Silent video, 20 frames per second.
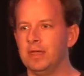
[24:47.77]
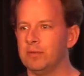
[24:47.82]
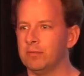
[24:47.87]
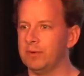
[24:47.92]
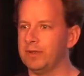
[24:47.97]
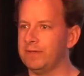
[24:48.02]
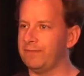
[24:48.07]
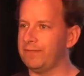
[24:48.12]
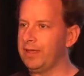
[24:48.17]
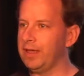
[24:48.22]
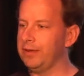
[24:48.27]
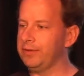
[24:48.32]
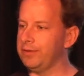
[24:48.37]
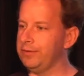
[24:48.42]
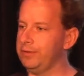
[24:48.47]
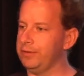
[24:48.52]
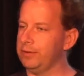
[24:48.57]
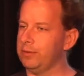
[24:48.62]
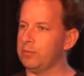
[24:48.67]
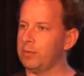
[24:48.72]
we found a
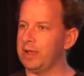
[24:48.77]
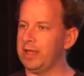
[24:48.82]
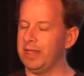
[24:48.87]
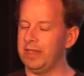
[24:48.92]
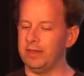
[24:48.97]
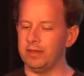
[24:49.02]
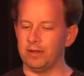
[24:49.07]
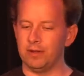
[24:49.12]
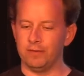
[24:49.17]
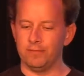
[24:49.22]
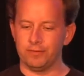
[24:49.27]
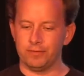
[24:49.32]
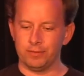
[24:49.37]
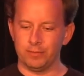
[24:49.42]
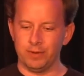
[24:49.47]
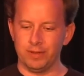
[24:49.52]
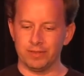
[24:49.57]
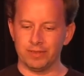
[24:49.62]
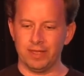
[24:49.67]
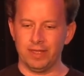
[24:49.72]
new way of
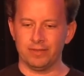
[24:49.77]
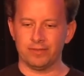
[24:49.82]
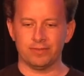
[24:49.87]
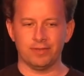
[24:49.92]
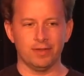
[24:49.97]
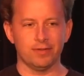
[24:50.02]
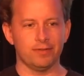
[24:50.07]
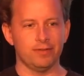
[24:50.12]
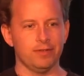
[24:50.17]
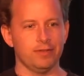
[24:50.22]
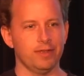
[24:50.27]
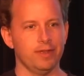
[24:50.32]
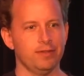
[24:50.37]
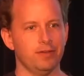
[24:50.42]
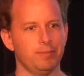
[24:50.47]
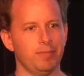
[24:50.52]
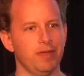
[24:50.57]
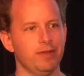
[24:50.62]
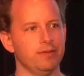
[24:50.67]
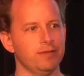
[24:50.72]
doing that such that their
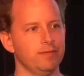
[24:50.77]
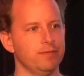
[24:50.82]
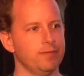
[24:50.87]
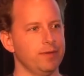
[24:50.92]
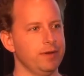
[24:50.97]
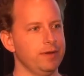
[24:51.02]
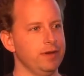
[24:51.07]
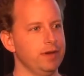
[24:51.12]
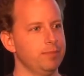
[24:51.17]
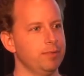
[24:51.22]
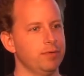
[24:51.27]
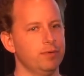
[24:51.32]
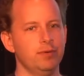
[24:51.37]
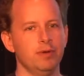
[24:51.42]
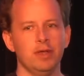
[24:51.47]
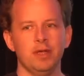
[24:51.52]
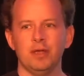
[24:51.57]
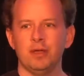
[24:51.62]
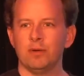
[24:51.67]
dependent variable